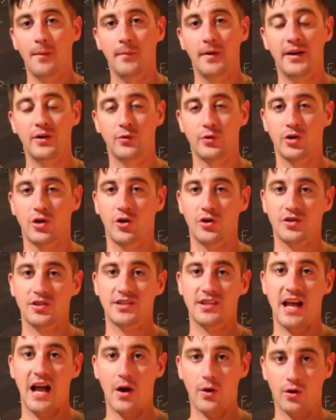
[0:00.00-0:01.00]
in regards
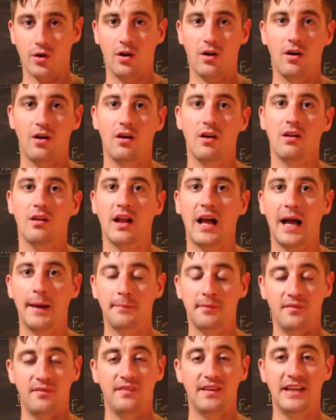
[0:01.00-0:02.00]
to alcohol,
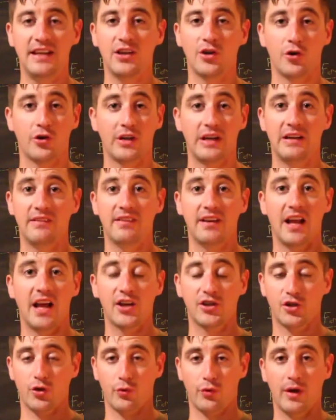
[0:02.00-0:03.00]
IBV, or even
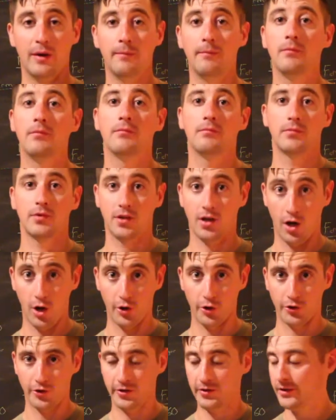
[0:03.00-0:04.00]
SRM
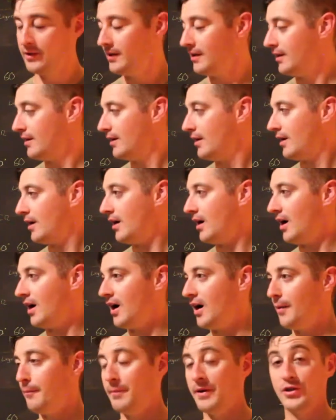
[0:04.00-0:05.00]
color,
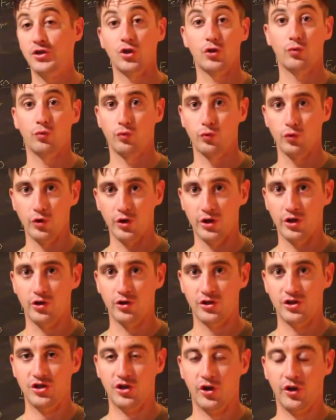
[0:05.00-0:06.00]
but it's a really
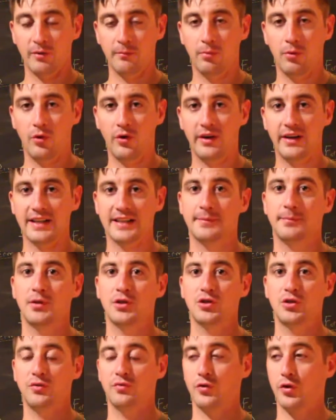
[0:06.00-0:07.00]
good starting point,
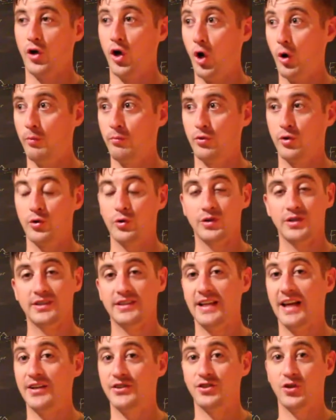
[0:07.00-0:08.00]
especially for homebrewers
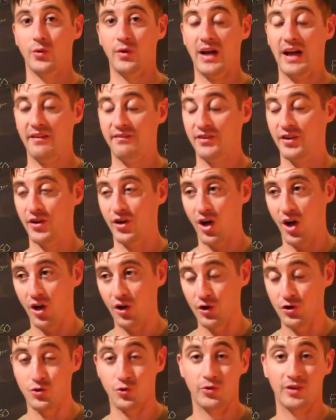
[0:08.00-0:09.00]
that don't have the
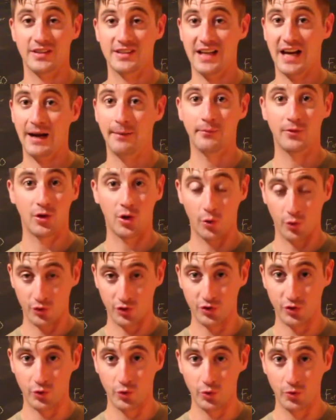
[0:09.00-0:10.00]
knowledge or the time to go to
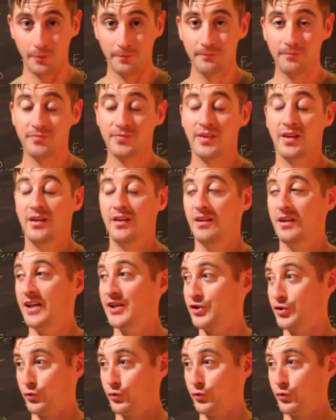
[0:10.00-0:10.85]
school. It's